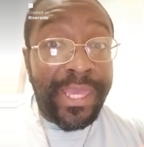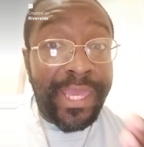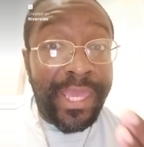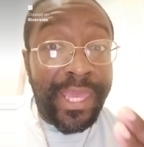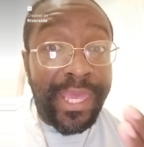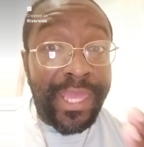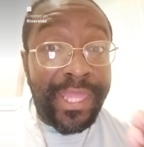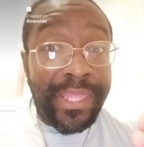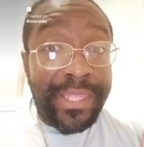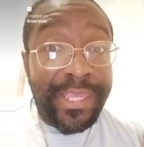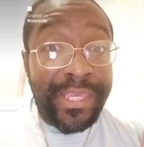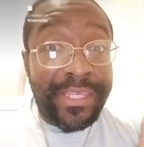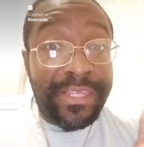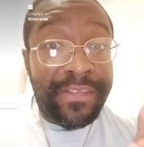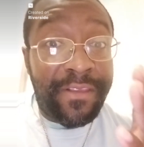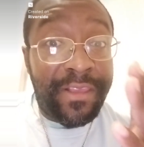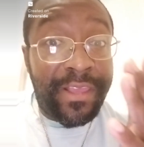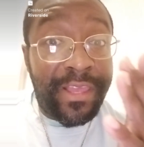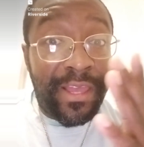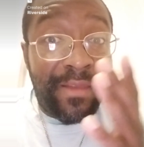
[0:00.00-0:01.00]
and
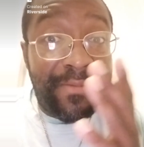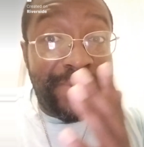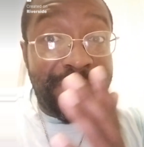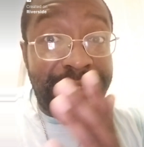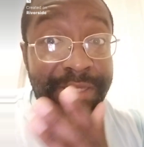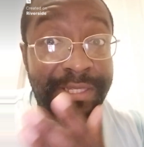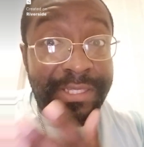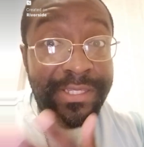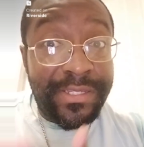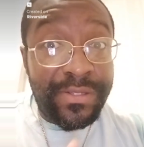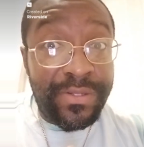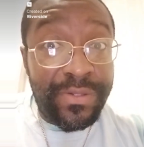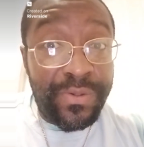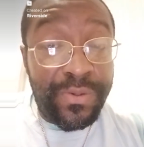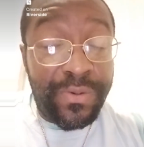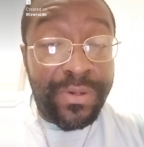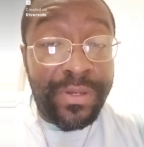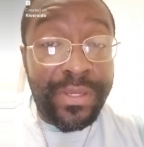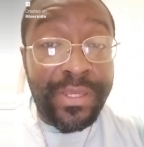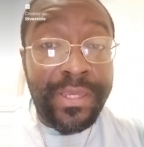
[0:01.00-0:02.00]
this comes
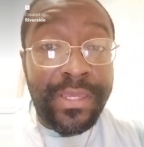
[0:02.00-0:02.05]
into